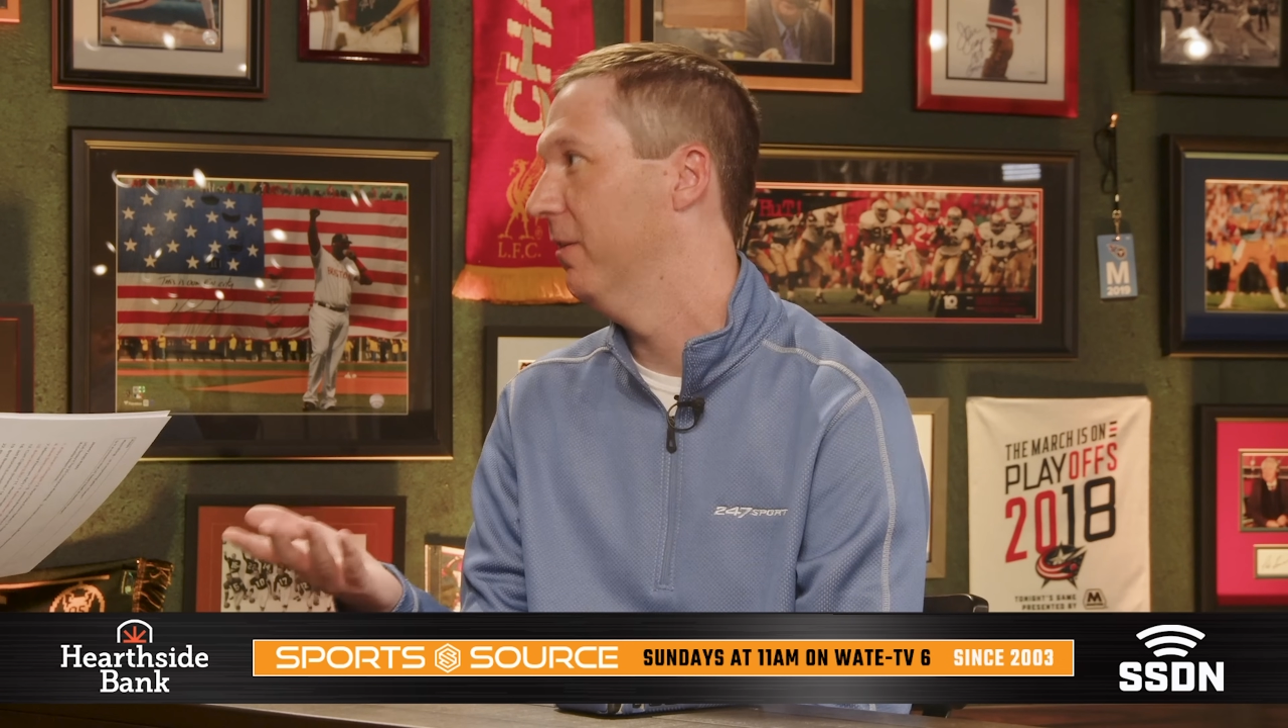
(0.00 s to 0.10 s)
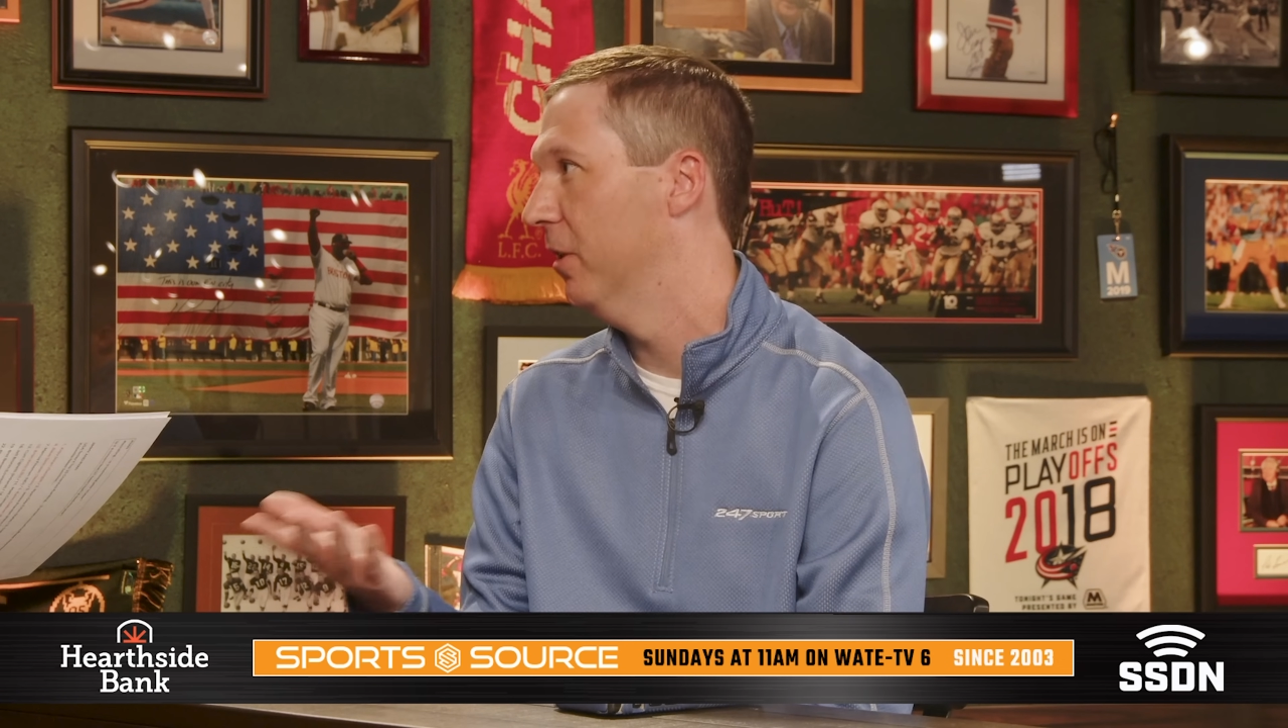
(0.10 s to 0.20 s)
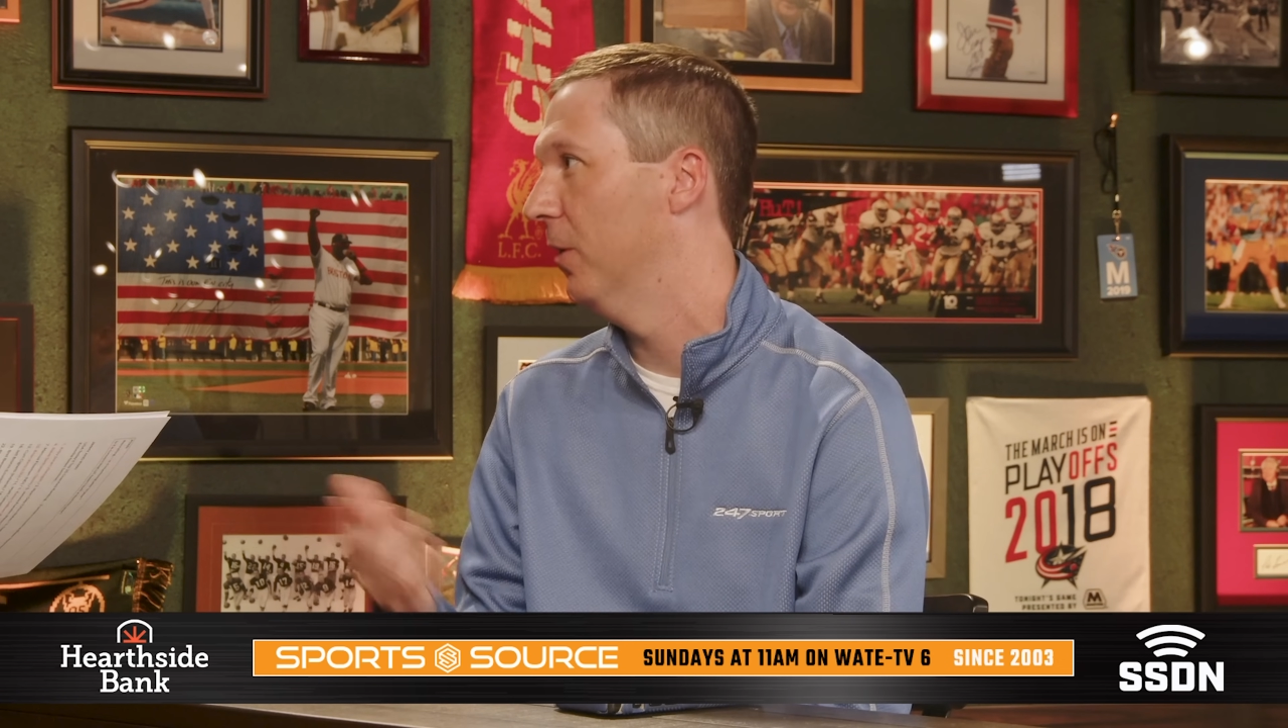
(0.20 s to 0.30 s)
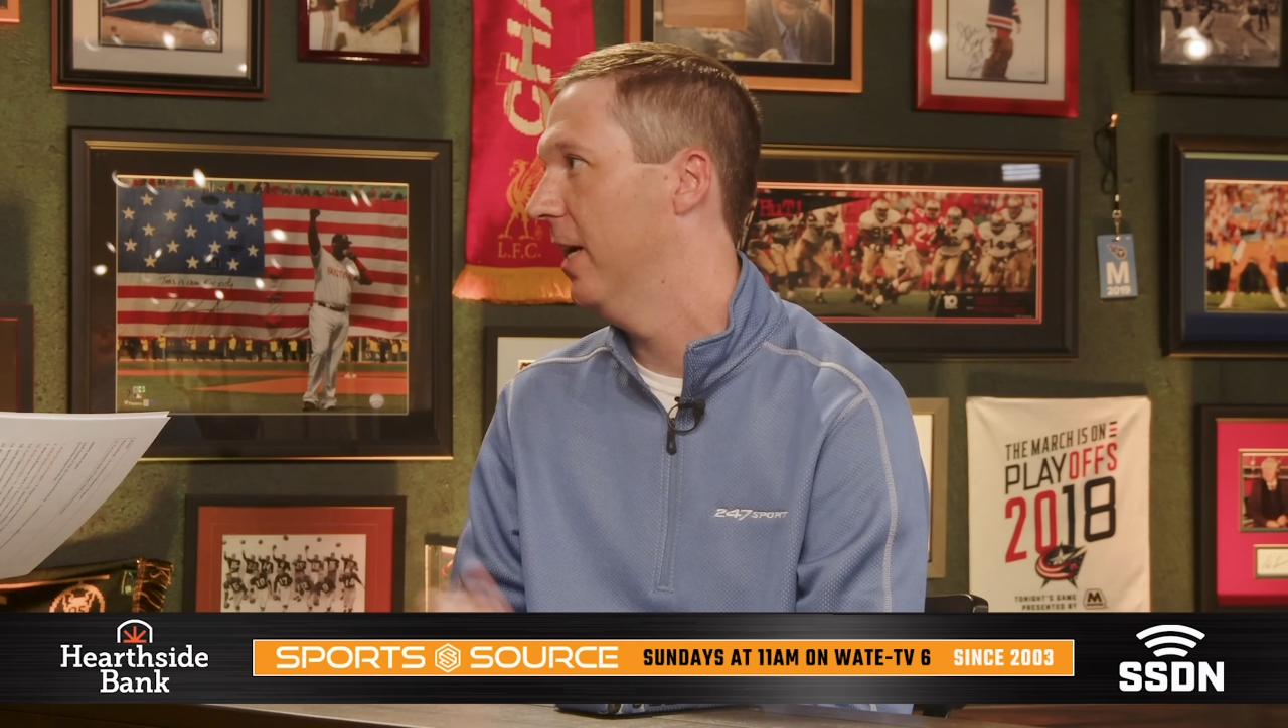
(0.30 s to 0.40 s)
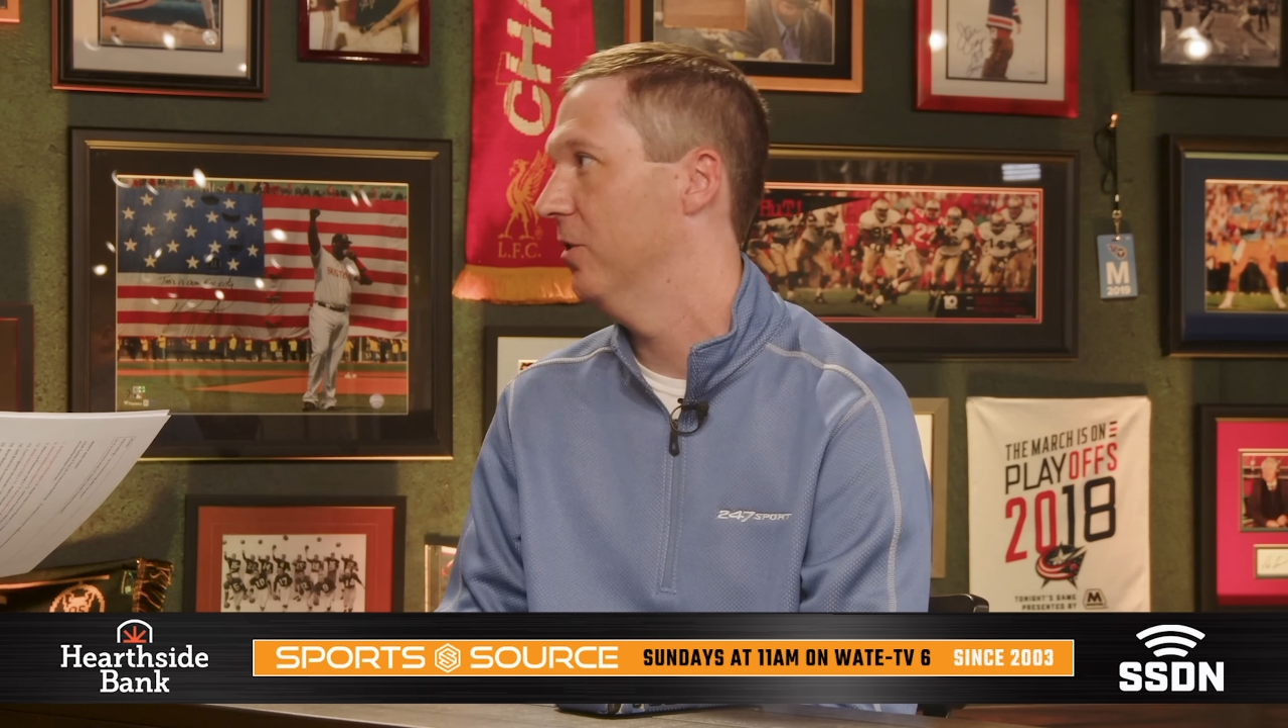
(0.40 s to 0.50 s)
even
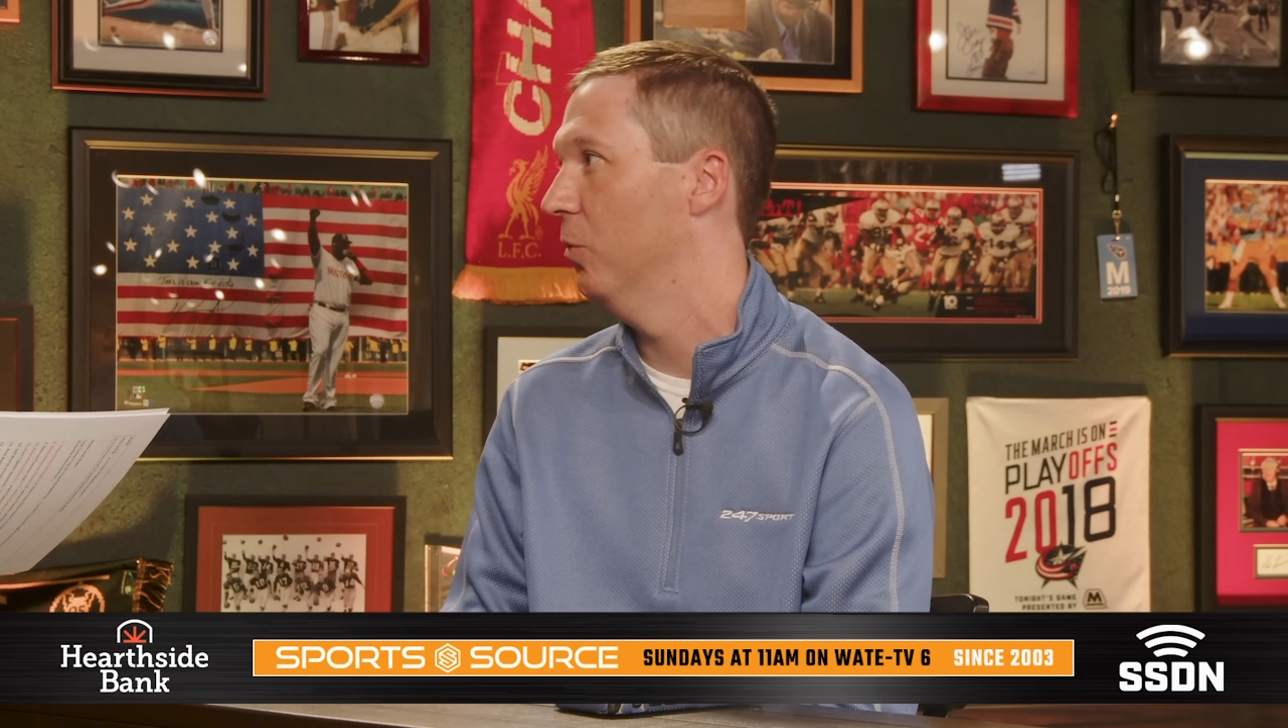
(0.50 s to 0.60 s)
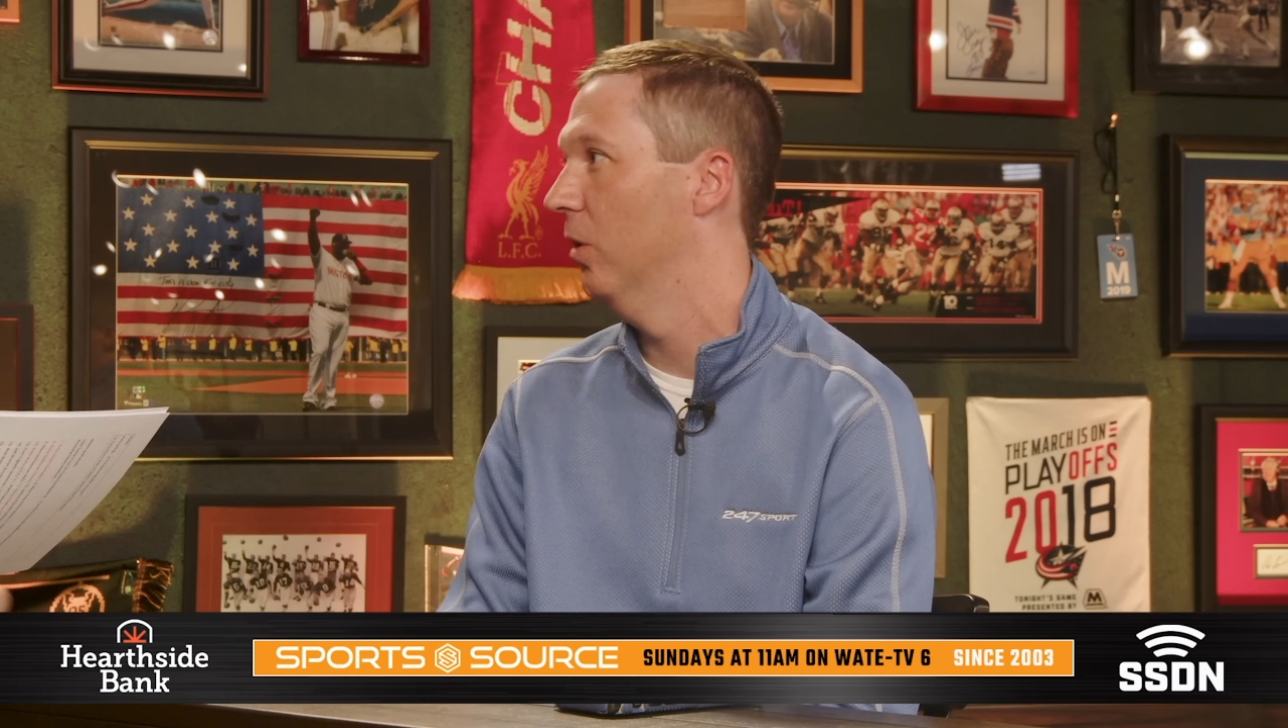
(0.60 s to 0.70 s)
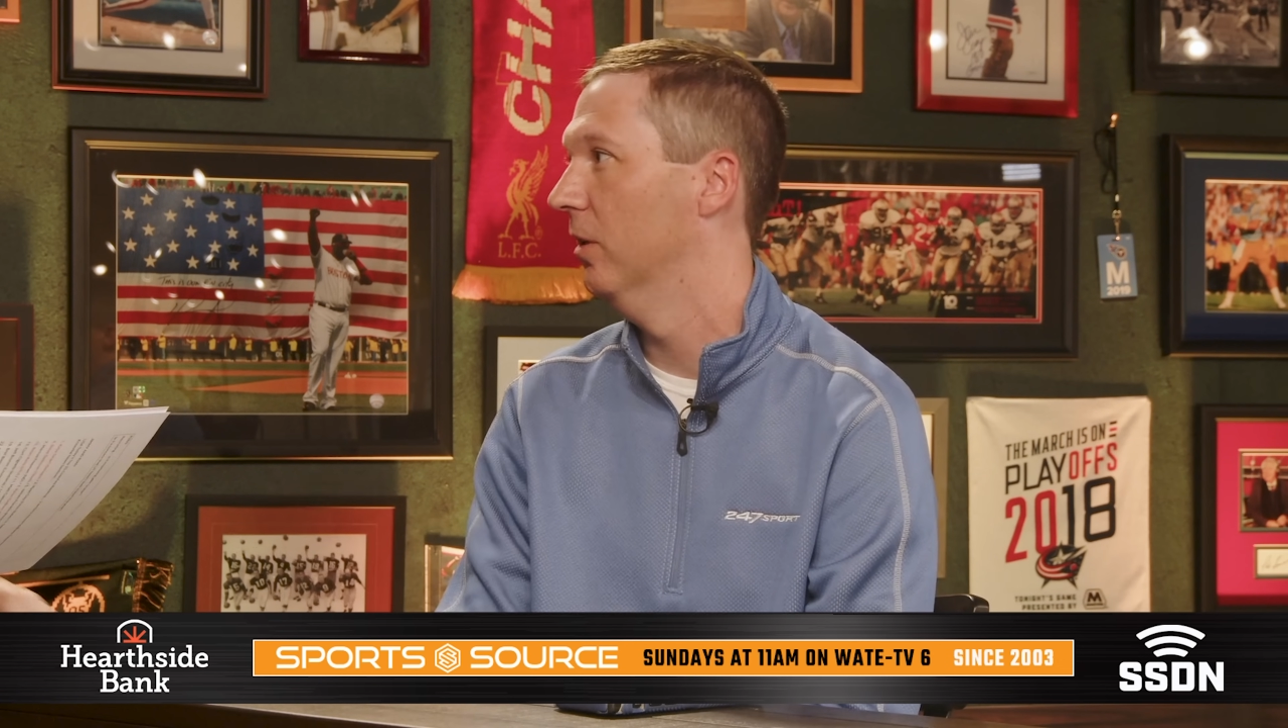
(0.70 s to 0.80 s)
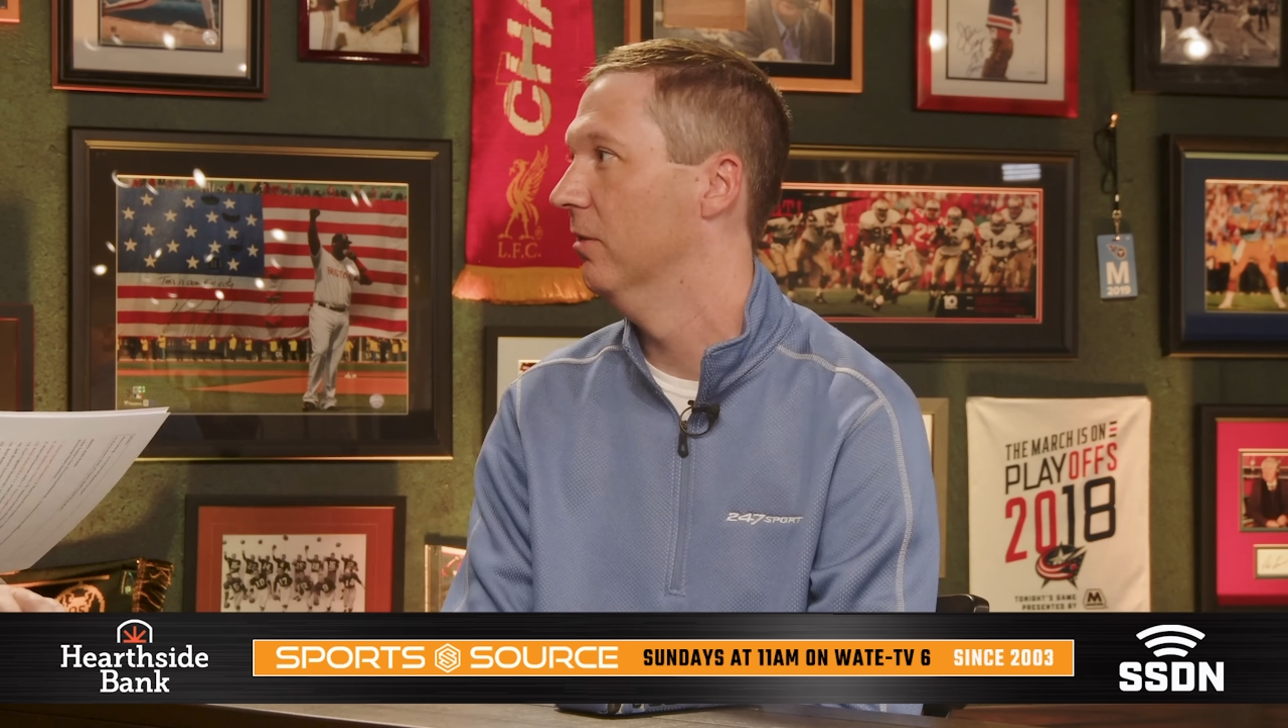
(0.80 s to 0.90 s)
though he hasn't won.